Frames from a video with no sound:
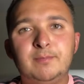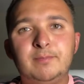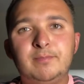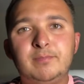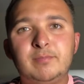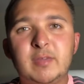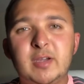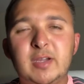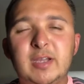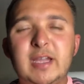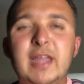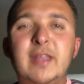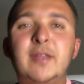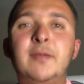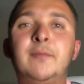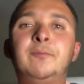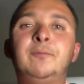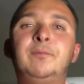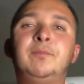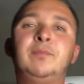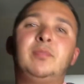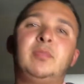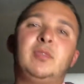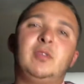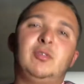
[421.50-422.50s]
Again,
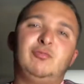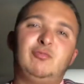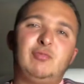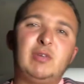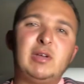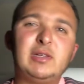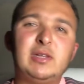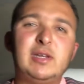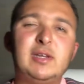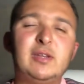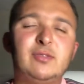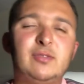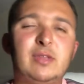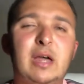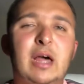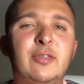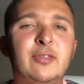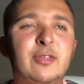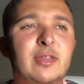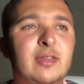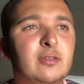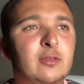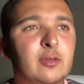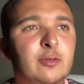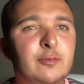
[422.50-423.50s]
really, I
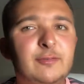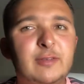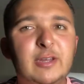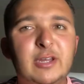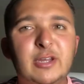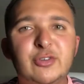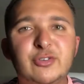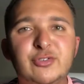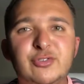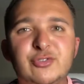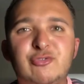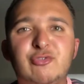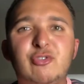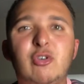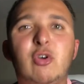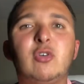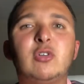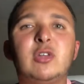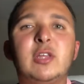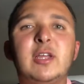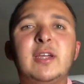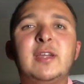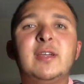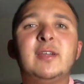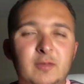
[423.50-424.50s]
think they'll finish
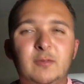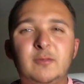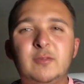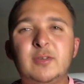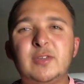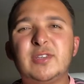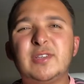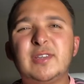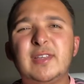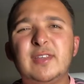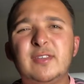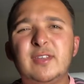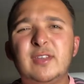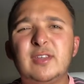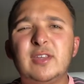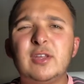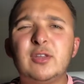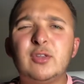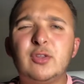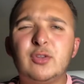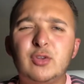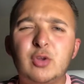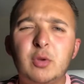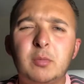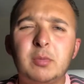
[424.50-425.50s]
strongly. Obviously, they
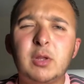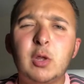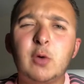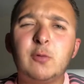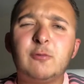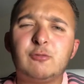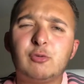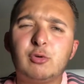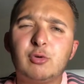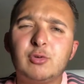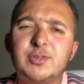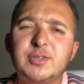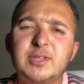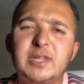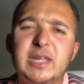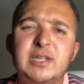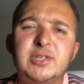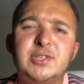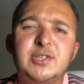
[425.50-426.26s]
did double over us last